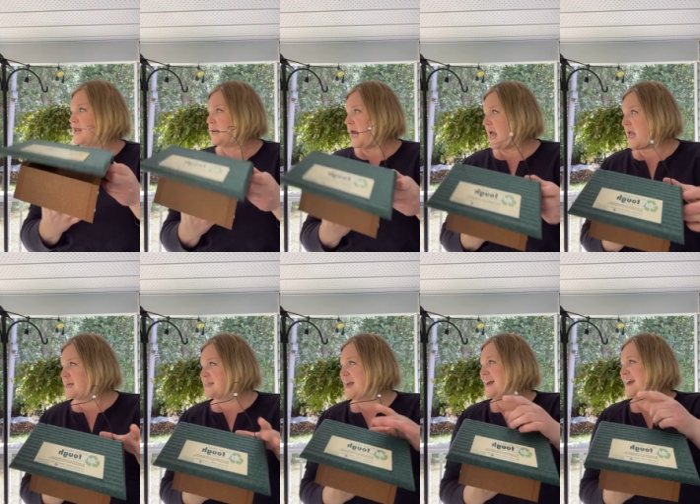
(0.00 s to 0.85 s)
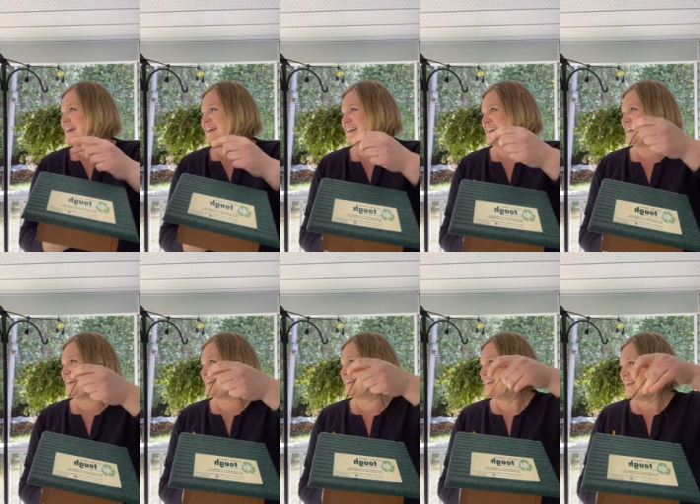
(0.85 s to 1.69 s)
it hangs.
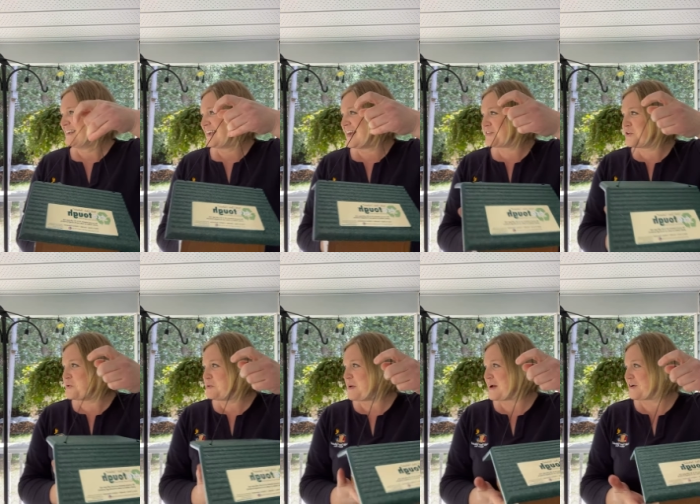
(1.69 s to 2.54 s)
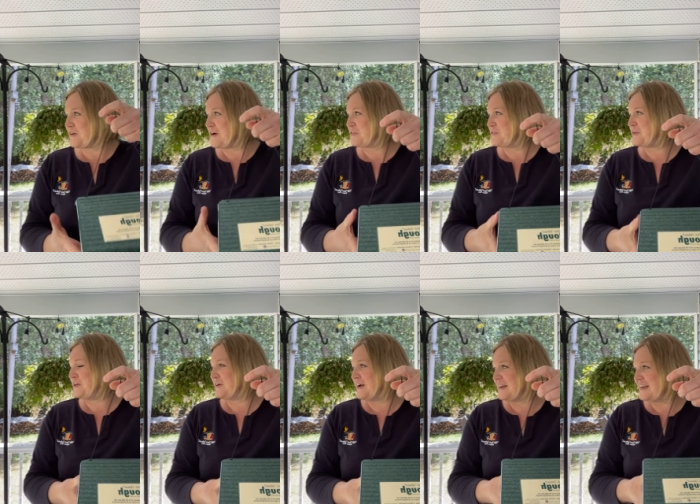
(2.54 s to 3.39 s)
Kick the woodpecker off the
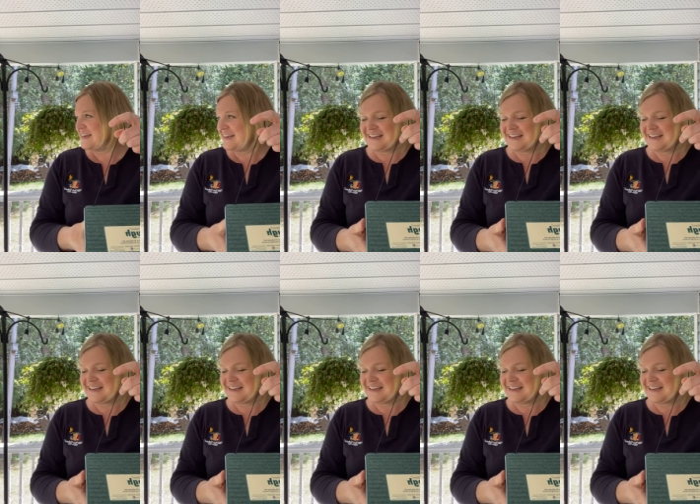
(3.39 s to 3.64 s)
feeder, honey.